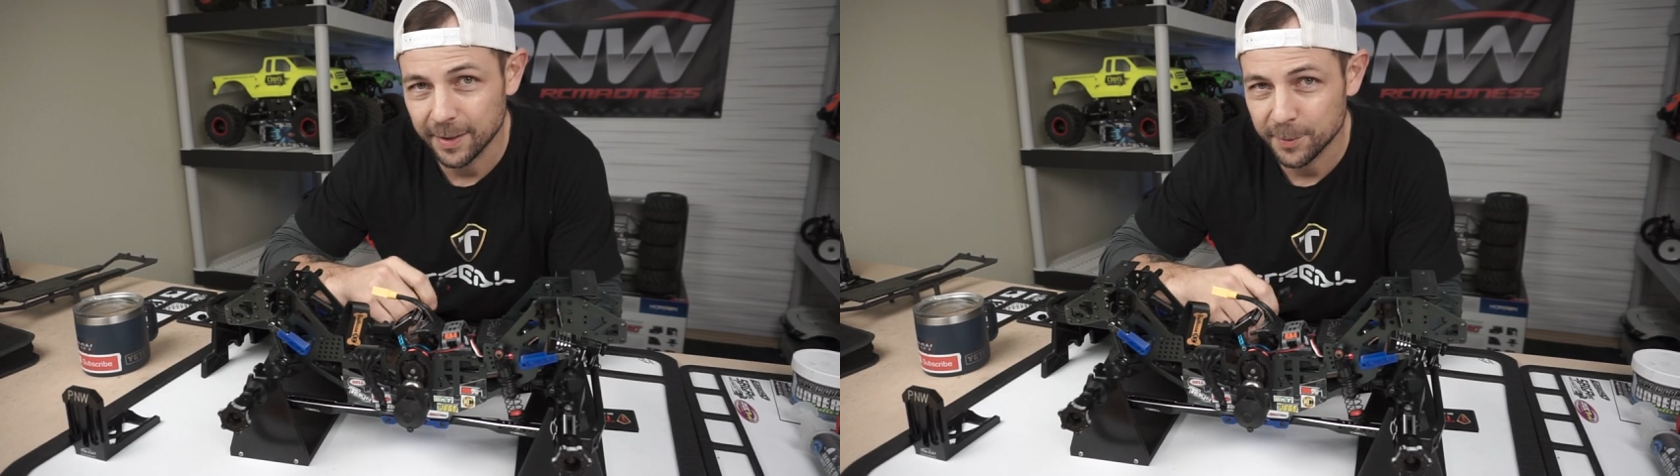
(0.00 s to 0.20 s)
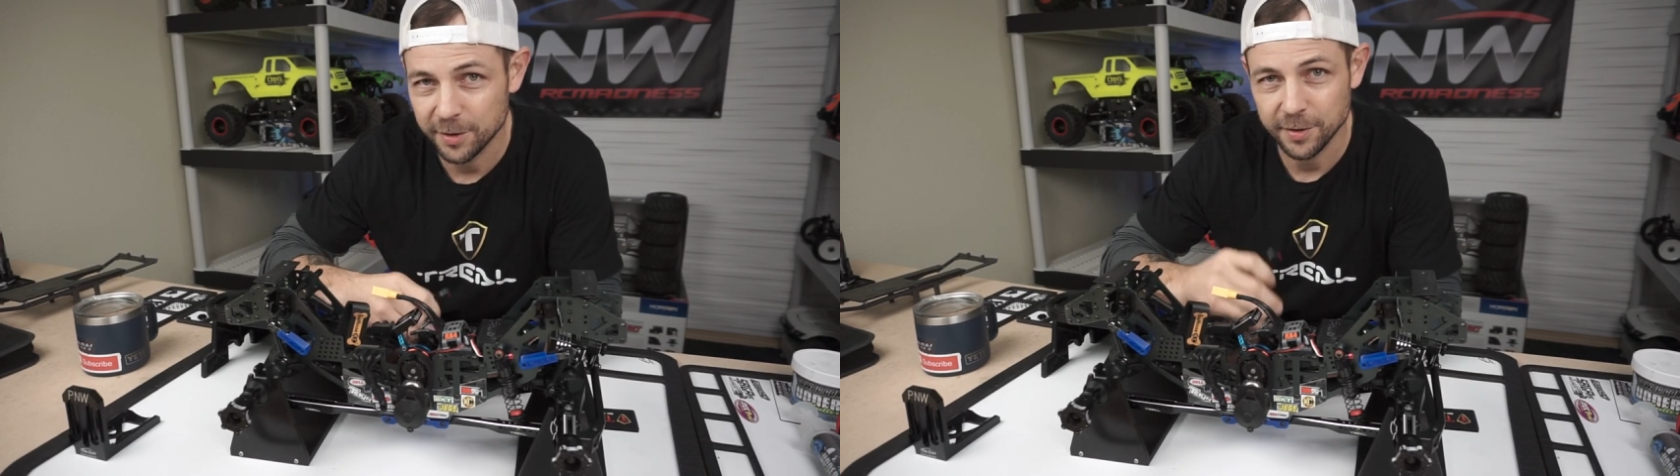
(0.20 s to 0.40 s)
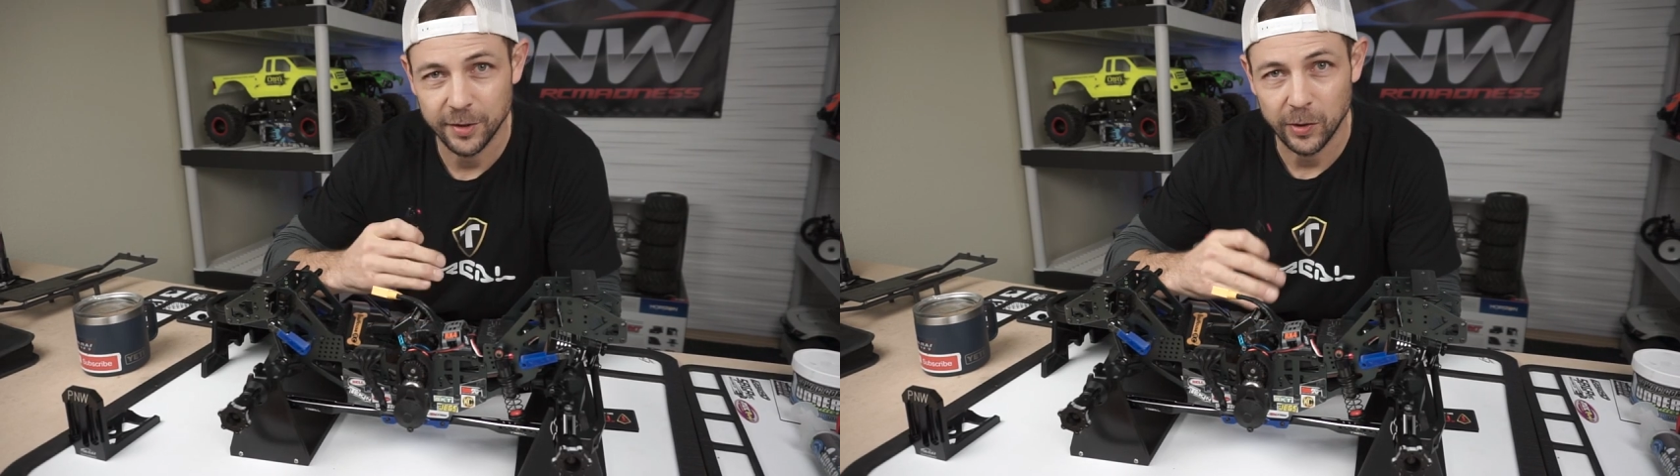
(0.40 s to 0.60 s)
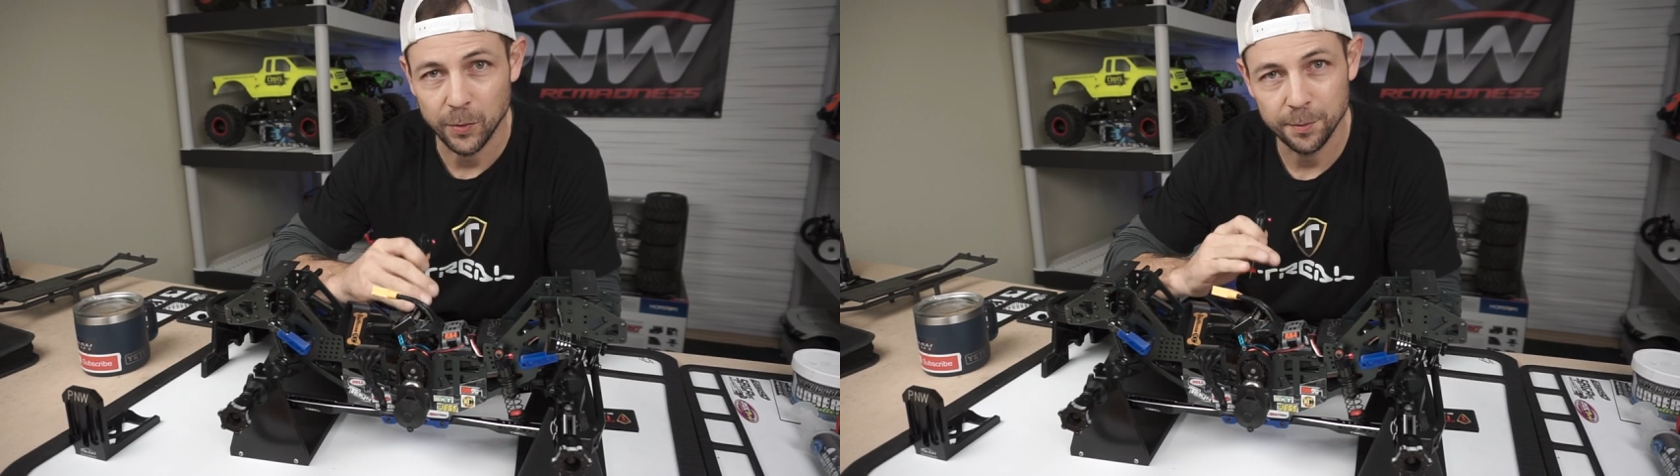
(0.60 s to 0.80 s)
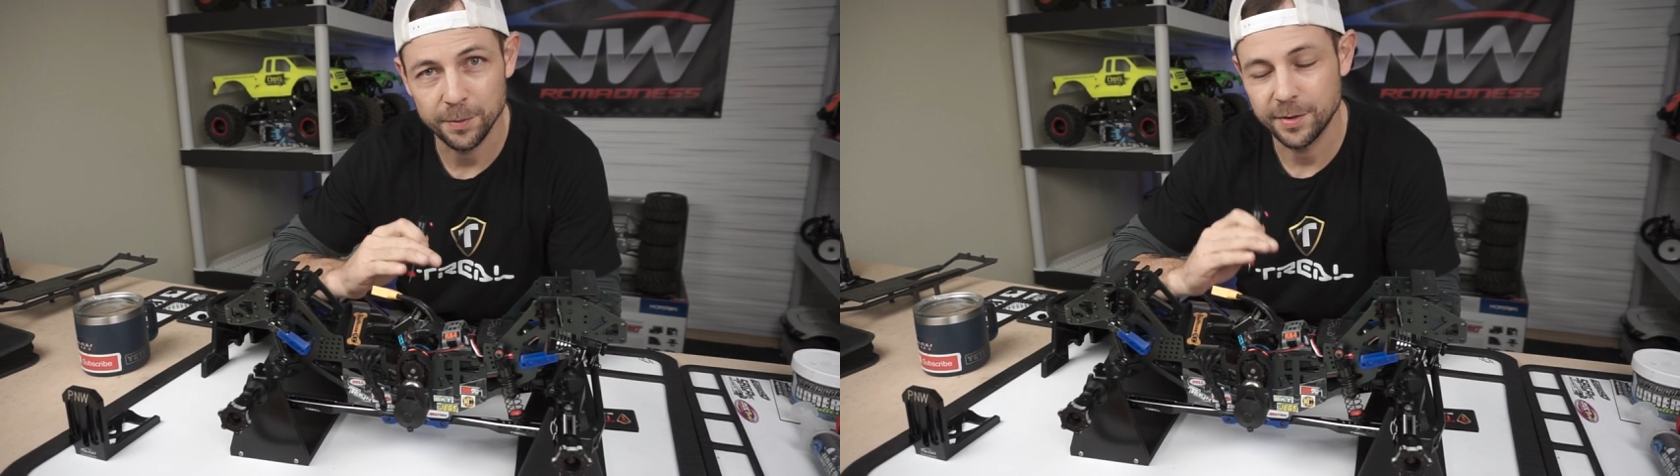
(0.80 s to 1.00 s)
I'm just gonna go
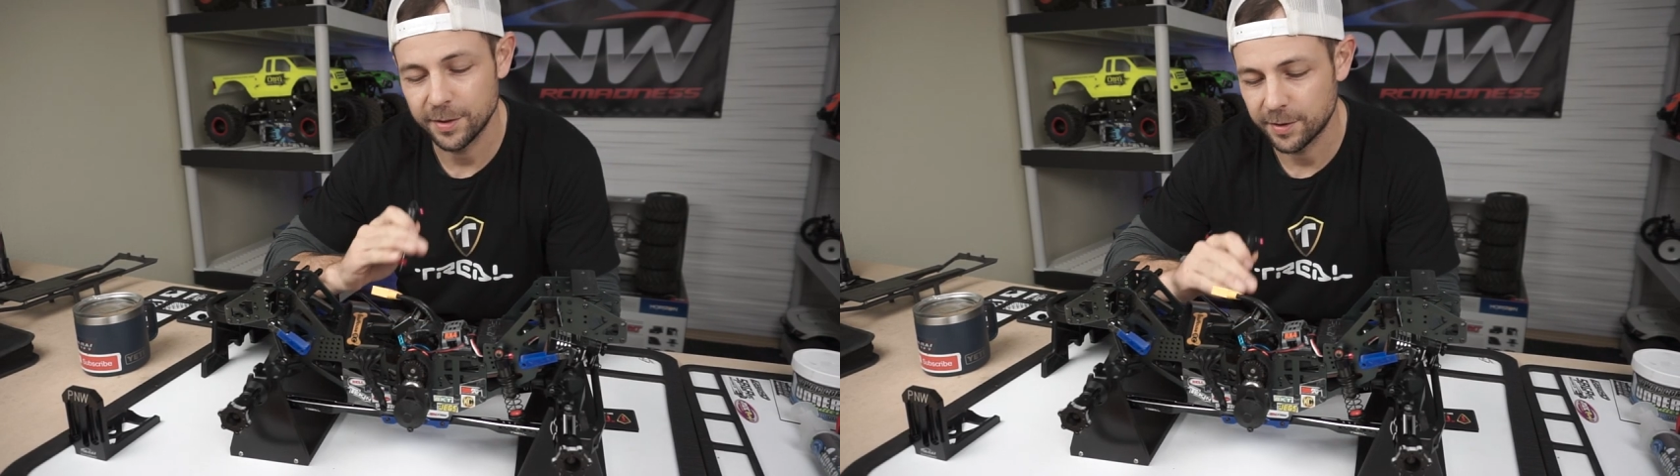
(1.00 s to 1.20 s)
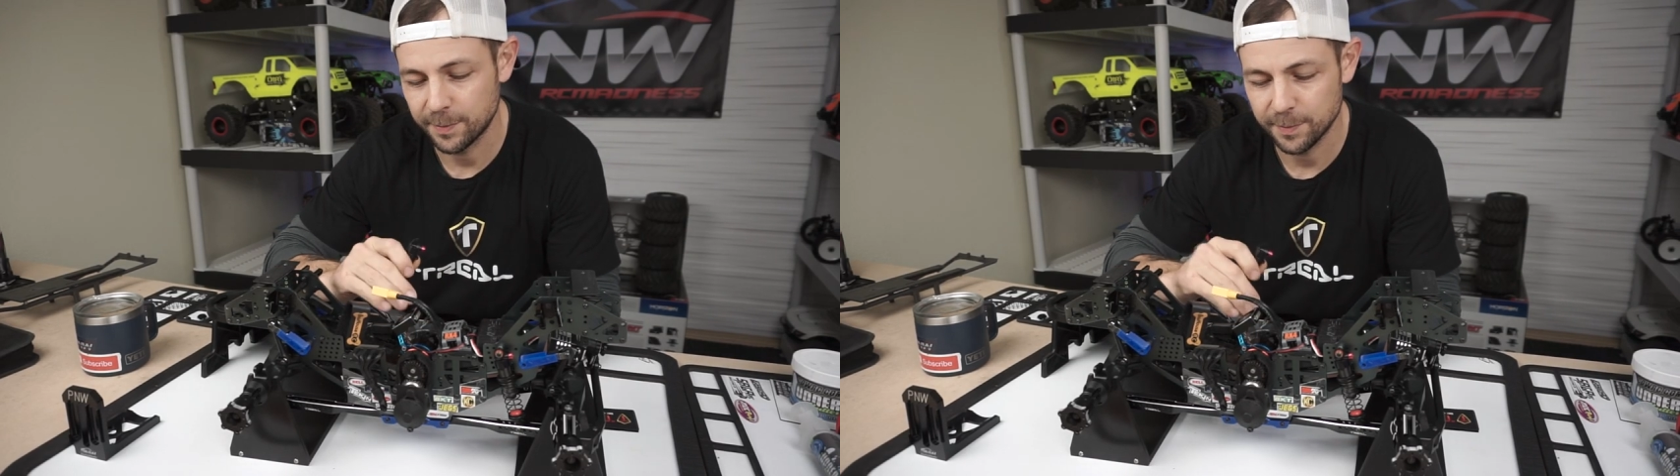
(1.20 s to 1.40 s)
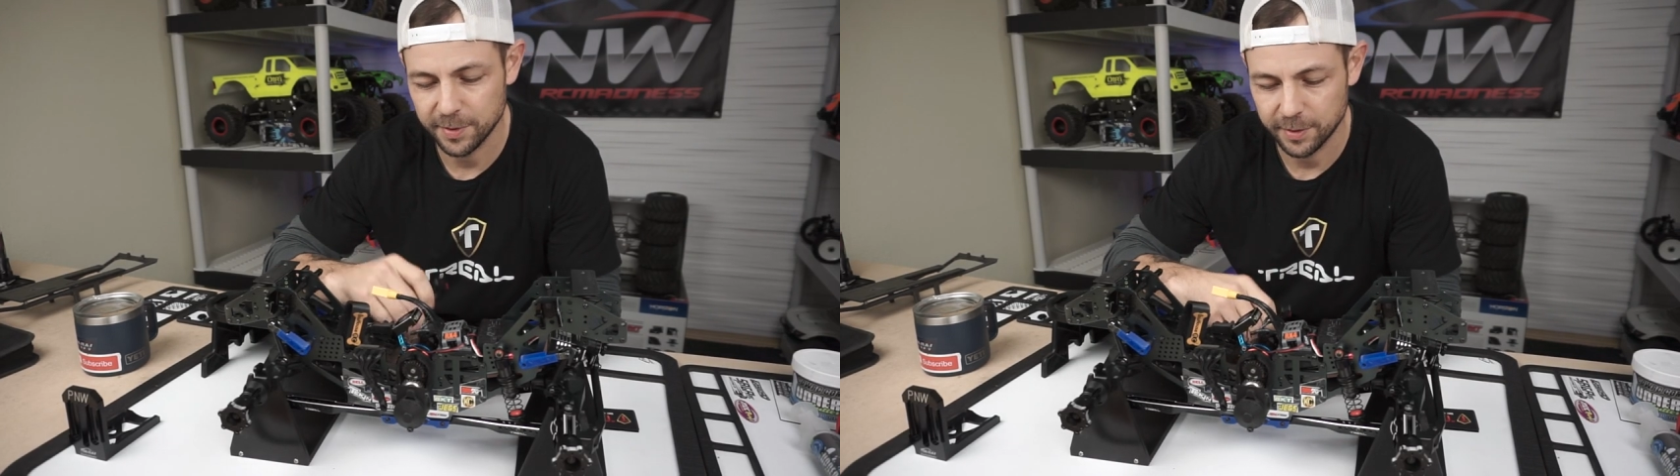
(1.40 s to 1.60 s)
through the systems,